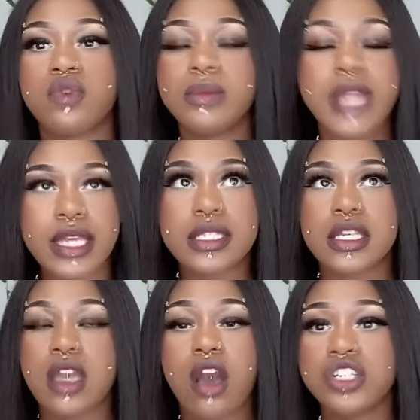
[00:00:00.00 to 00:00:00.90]
from
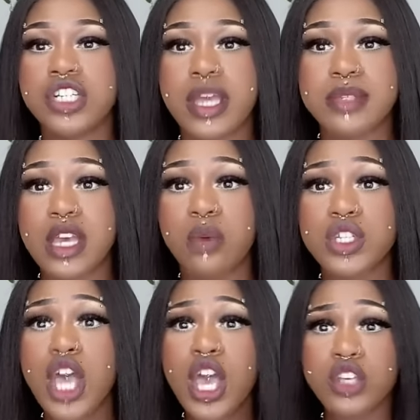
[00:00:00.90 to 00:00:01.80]
Legacy, and all she kept saying was,